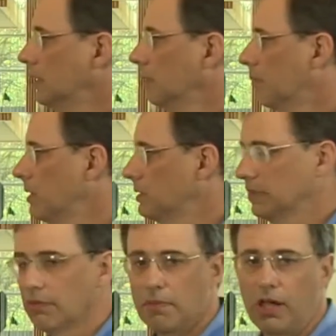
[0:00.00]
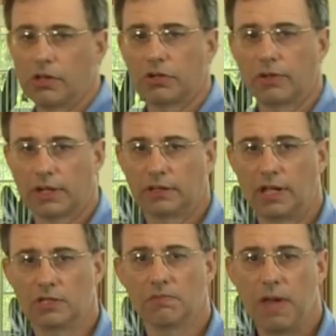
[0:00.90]
in the presence of a molecule that
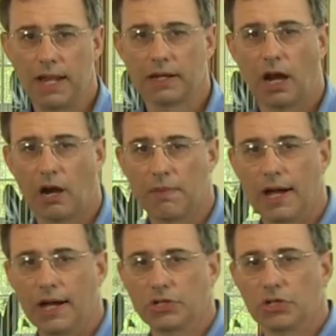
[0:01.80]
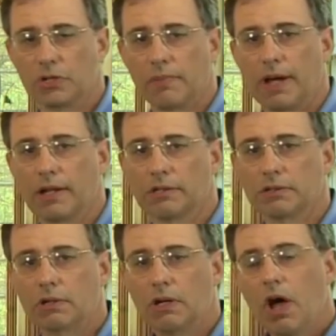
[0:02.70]
contains many carbon-hydrogen bonds?
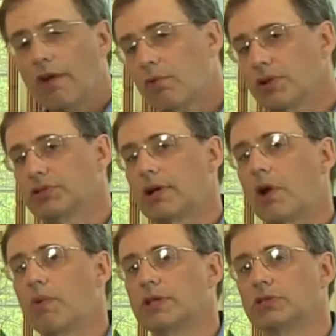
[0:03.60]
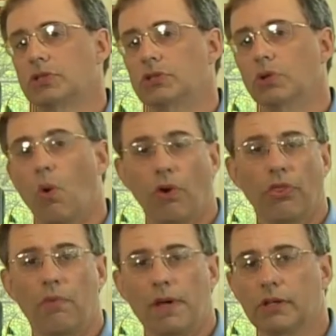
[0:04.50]
Of course, there are ways to do
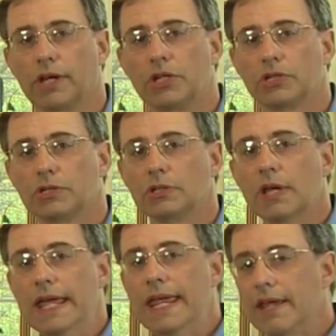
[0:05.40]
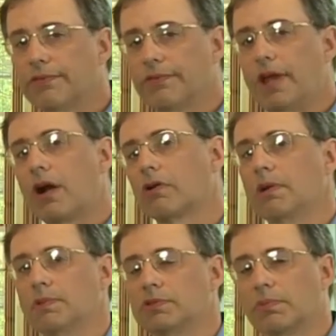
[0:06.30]
orthometallations if the R
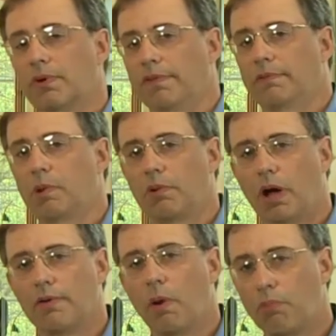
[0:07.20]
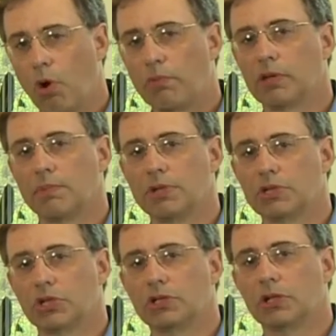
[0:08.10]
group is uh, appropriately
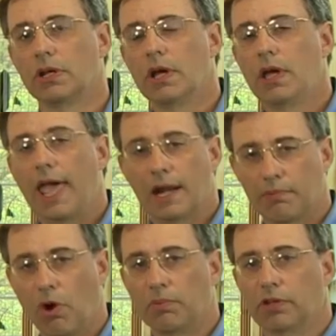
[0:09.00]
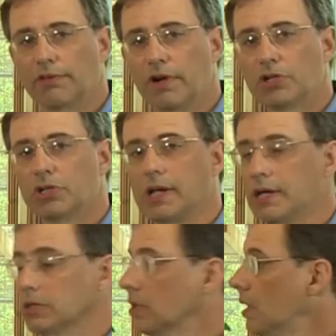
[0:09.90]
positioned and appropriately
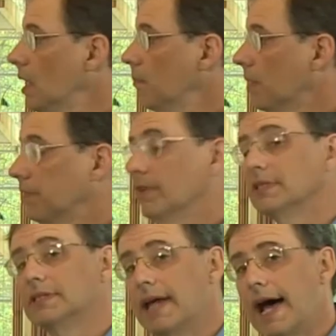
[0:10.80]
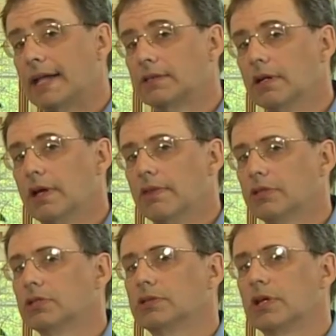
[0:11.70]
functionalized. But if it's not,
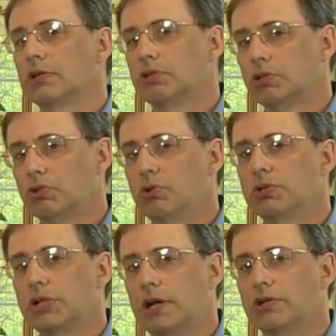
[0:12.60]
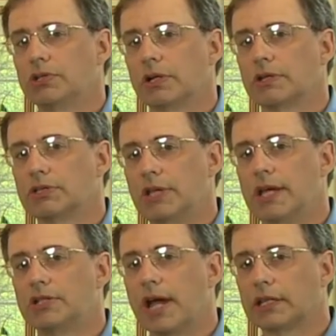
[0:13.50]
this is a true challenging
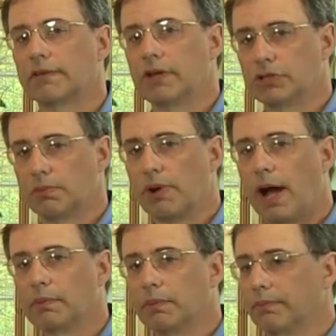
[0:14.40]
CH activation problem.